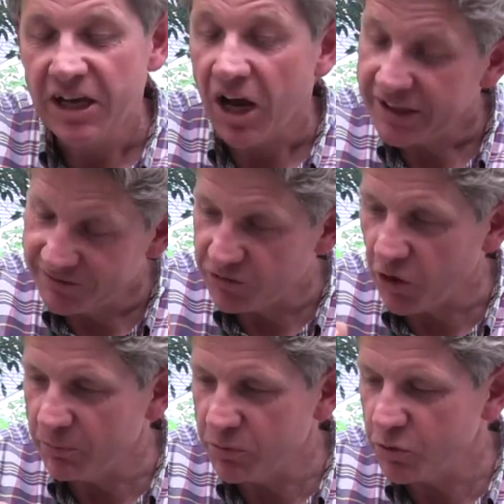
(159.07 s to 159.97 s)
I've
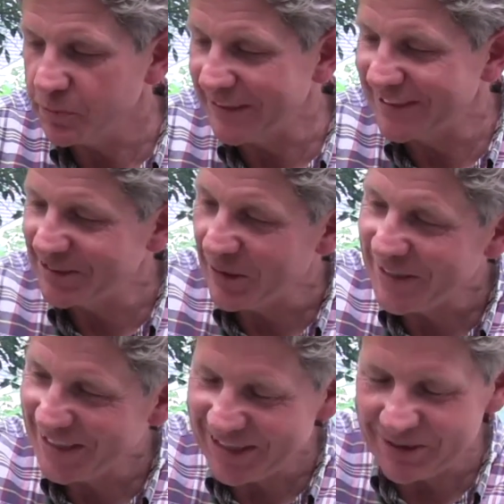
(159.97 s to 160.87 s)
got broad beans
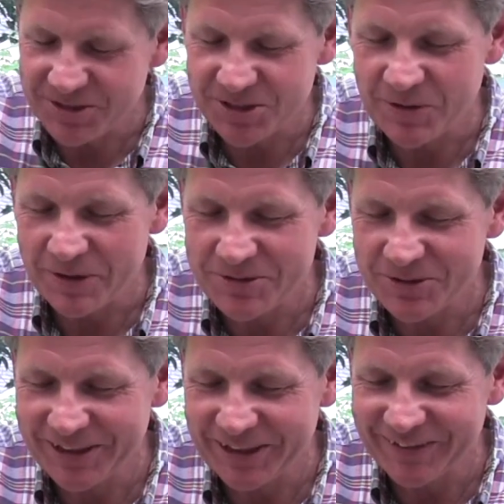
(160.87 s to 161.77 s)
growing here, which is why I'm
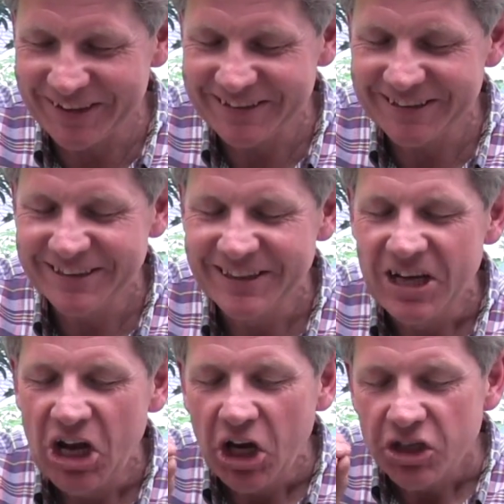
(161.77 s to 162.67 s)
talking about it.
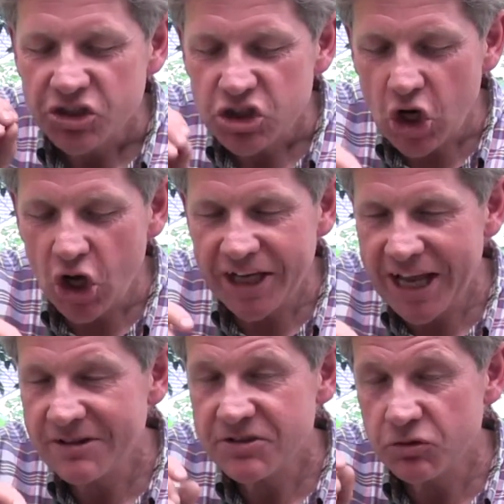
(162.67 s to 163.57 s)
Slide
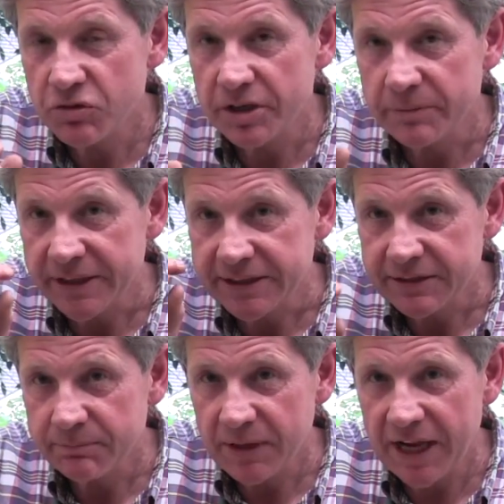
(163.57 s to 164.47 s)
out the runner beans
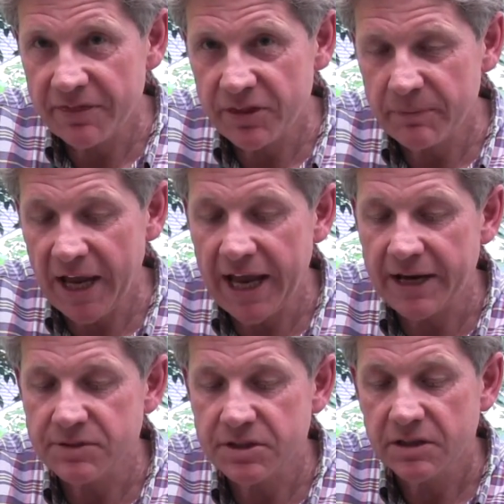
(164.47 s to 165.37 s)
and plant them
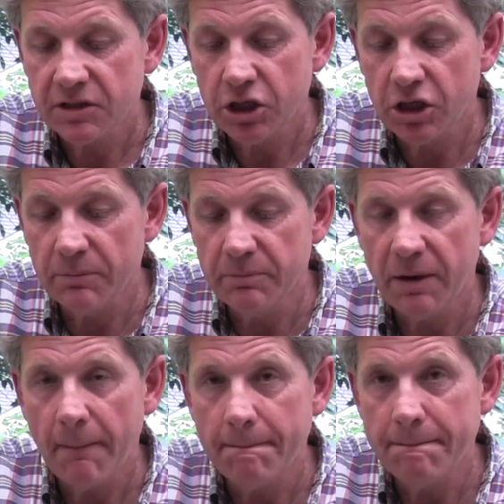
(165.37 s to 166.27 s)
out come
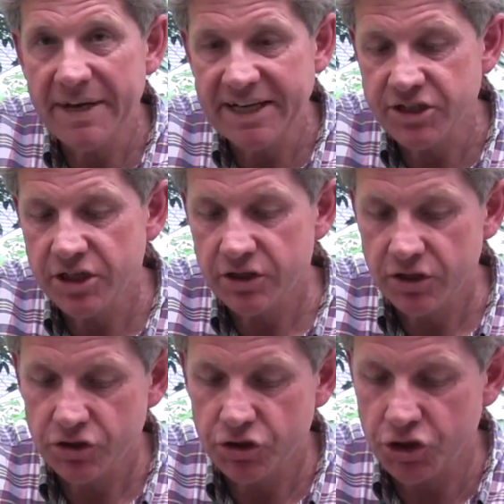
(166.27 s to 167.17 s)

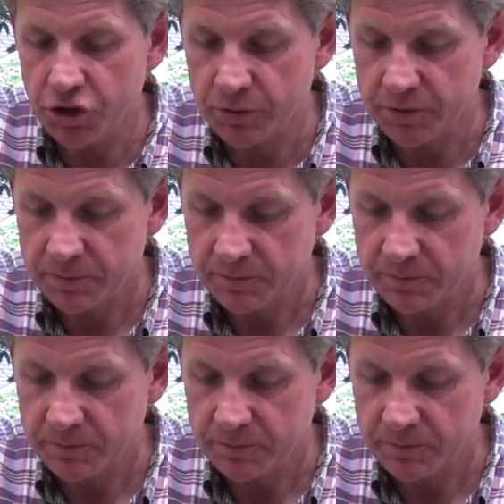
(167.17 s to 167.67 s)
mid-June.